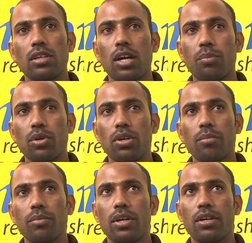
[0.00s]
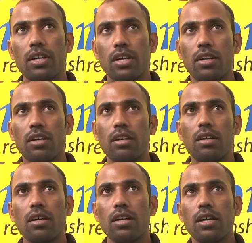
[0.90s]
up to come
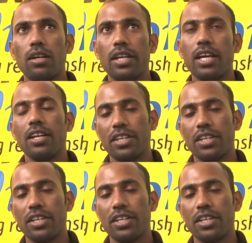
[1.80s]
nearly